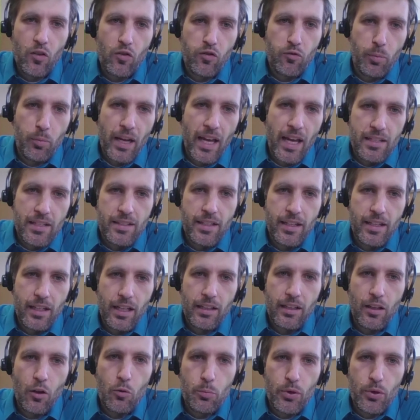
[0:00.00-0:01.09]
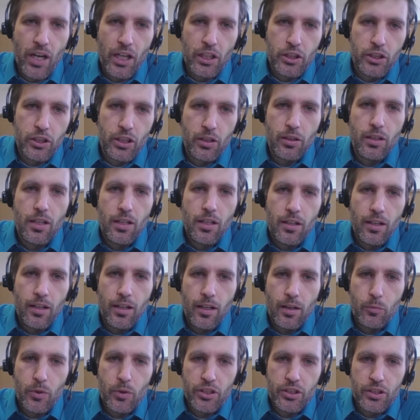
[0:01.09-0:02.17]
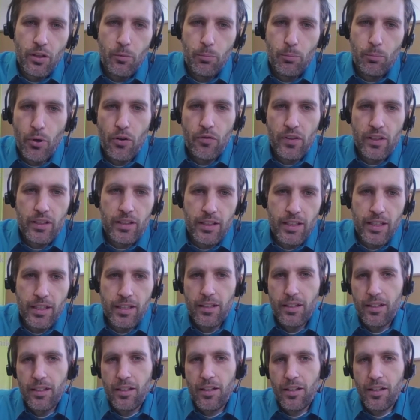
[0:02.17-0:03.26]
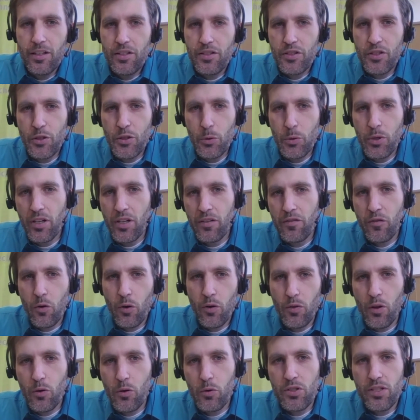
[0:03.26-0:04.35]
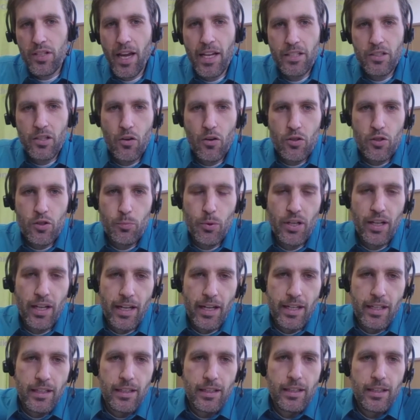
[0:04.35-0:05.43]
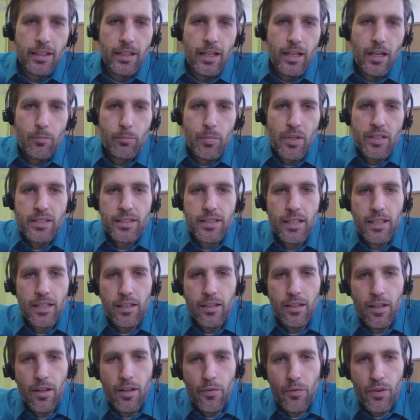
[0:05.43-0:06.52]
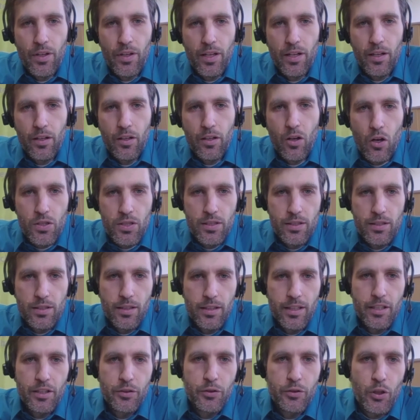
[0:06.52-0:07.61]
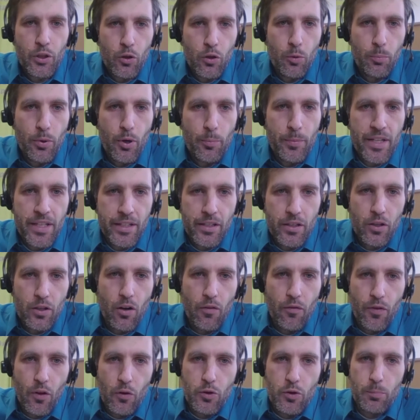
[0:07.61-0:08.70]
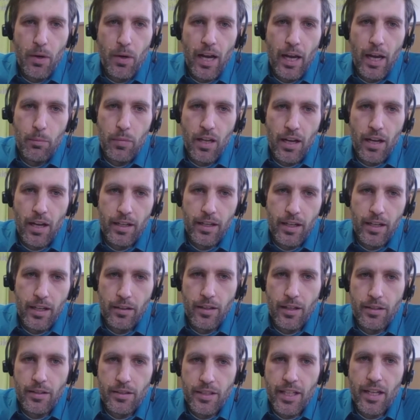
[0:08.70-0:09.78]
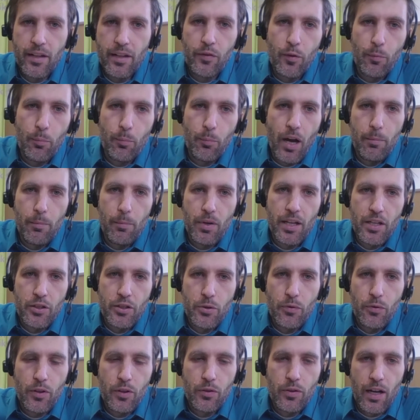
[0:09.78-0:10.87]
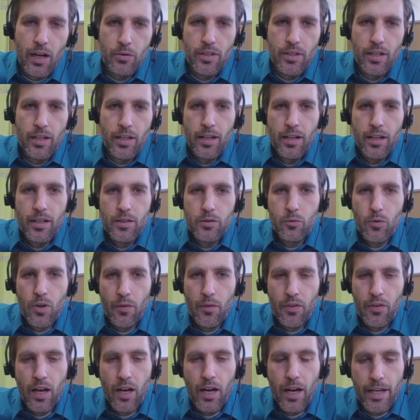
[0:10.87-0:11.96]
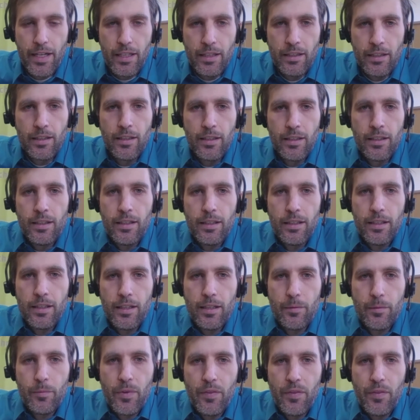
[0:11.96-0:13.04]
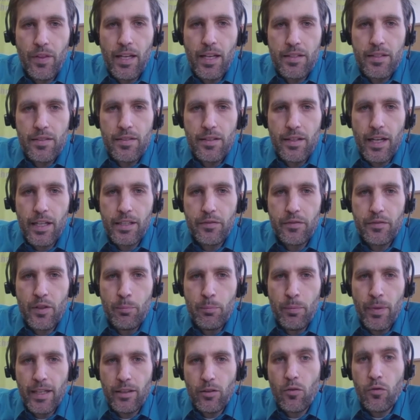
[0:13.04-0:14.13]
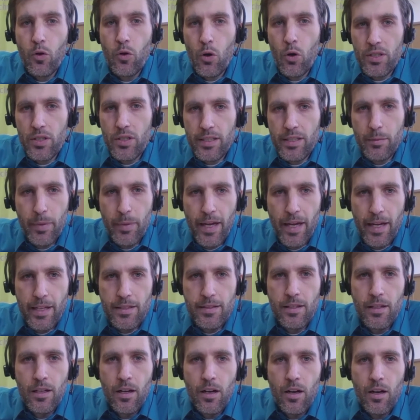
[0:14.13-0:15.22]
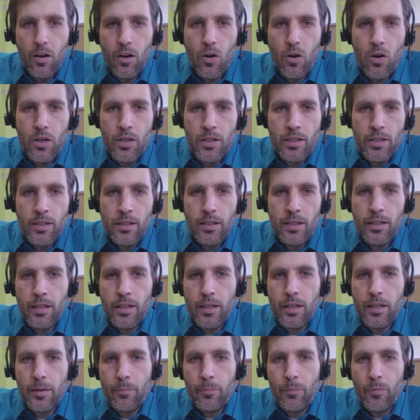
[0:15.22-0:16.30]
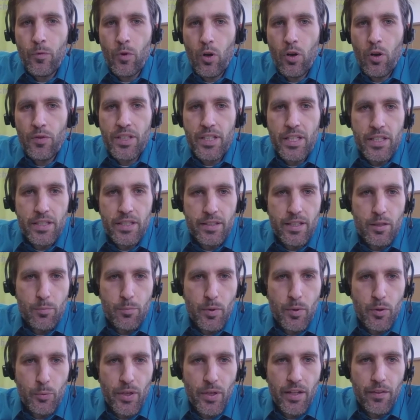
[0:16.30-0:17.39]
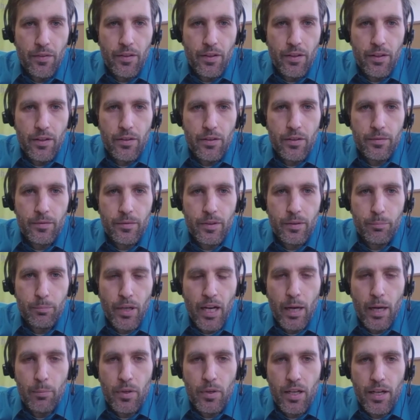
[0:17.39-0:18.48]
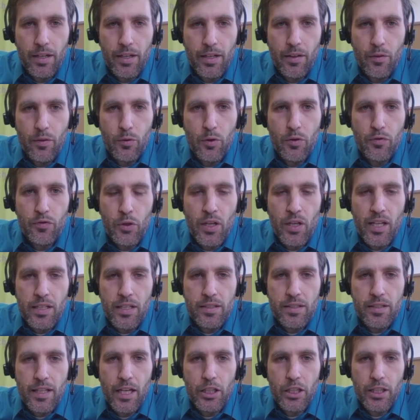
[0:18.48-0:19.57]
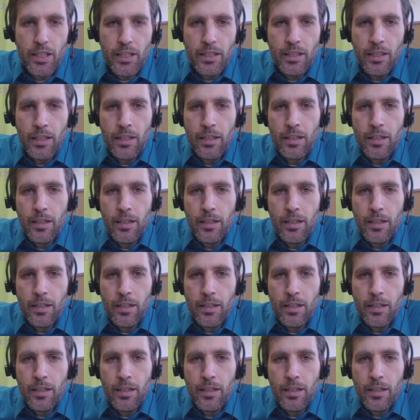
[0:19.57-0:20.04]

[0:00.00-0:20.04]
out of plastic at low pressure, which are perfectly suited for those 8 tons per day, but still the cost in euro per meter of those pipeline and digging the pipeline into the ground is rather high. And that has a negative impact. Of course, it depends on the distance between the pipeline and the refueling station.